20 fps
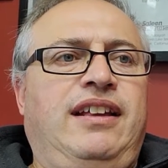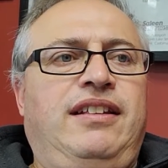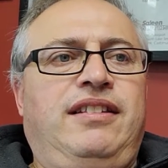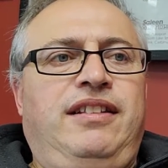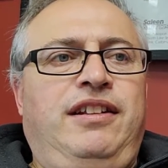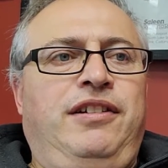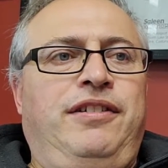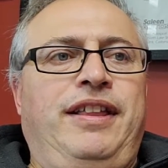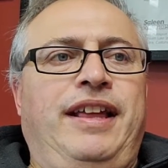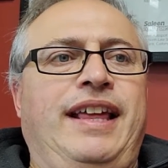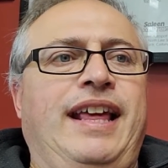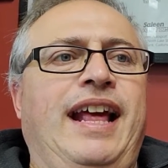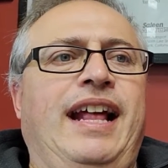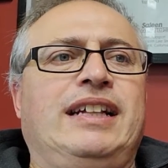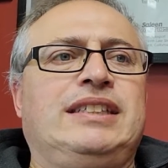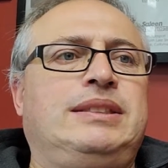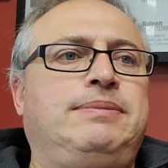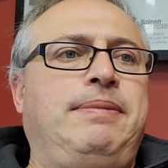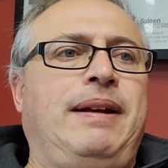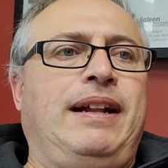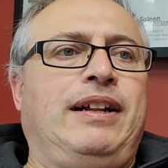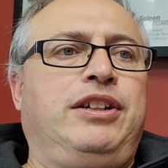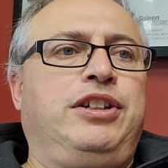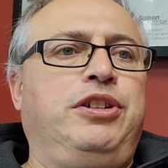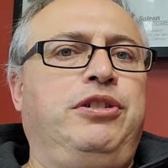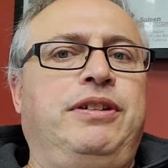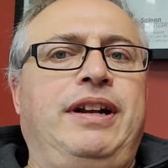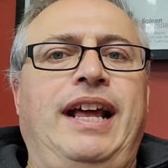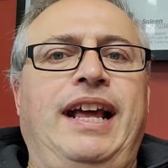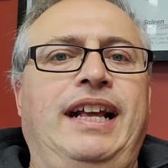You know, they can't spend
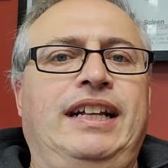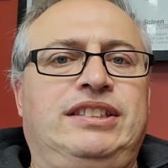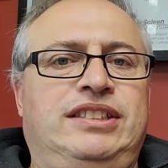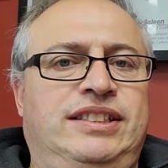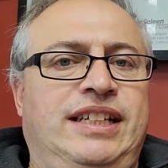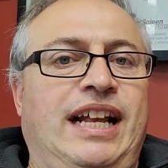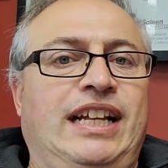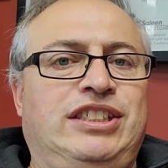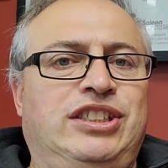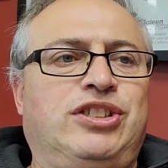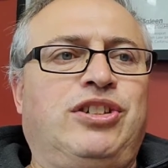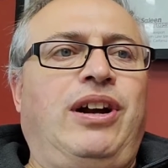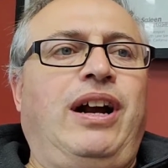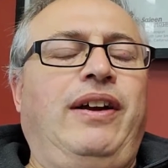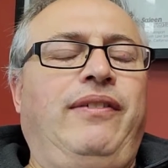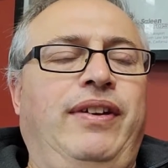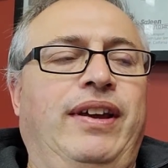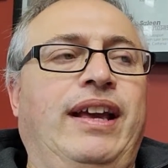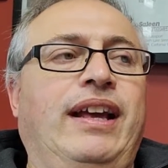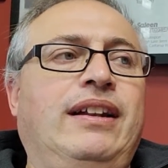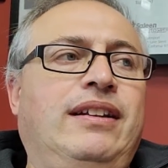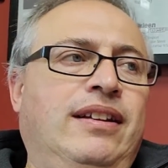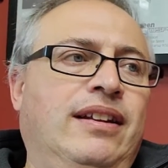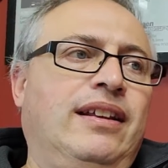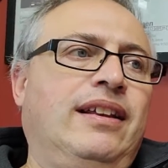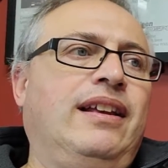2 days test driving it.